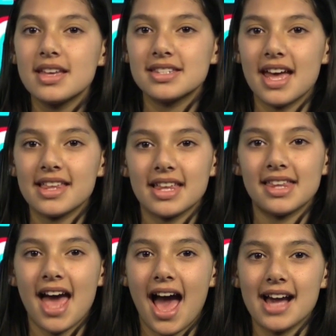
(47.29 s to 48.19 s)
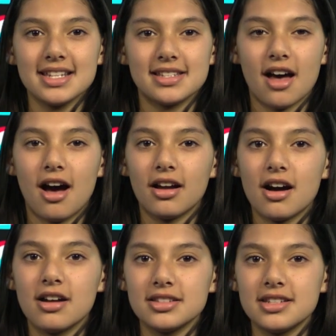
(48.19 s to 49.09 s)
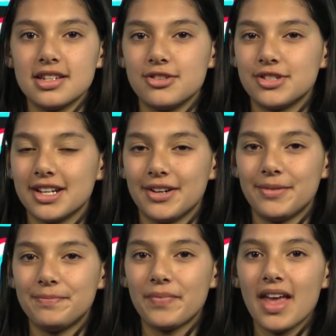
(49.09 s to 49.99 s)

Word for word: saying that the act is unconstitutional.